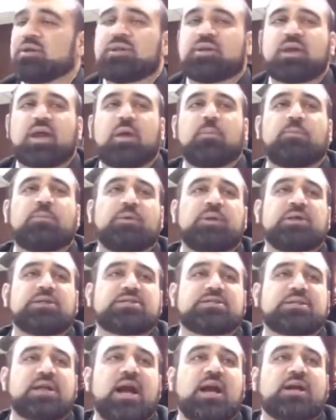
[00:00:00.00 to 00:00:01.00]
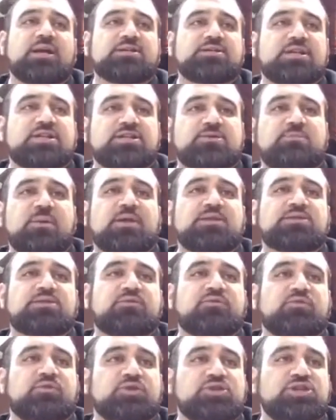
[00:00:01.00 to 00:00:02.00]
whether the company's stock is
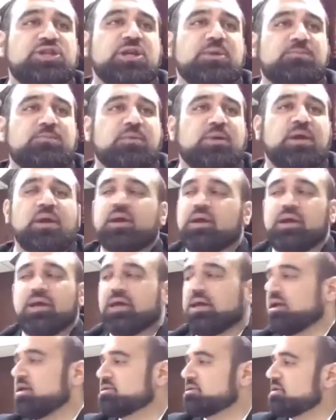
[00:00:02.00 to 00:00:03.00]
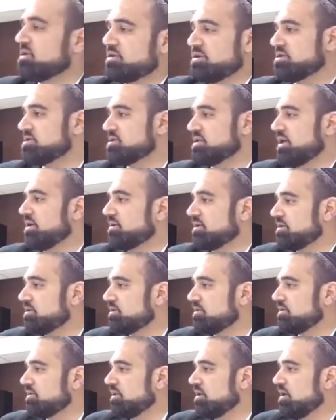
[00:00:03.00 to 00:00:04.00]
expensive or cheap. He doesn't understand it.
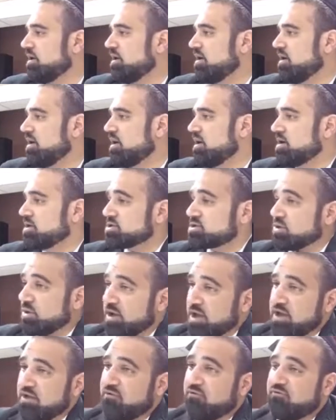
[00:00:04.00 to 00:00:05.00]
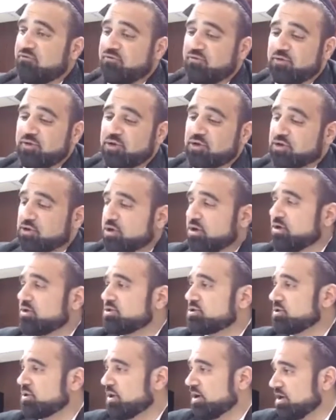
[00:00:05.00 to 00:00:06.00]
So if you
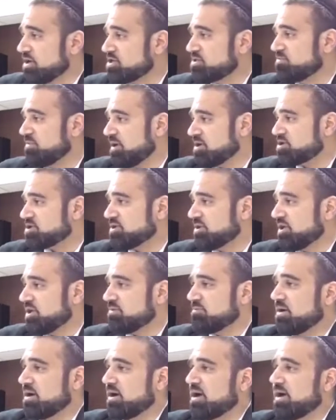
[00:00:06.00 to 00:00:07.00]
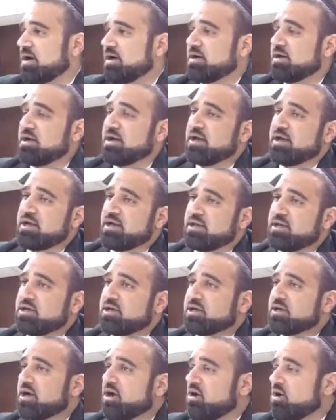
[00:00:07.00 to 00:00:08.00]
learn Torah, especially Gemara,
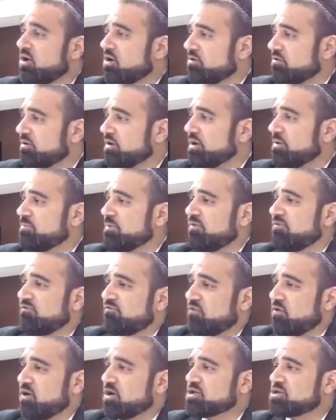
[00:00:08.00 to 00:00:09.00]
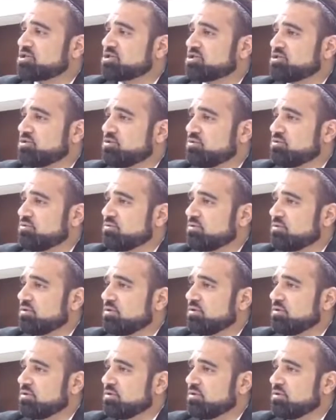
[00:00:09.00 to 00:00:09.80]
you're going to already be forced to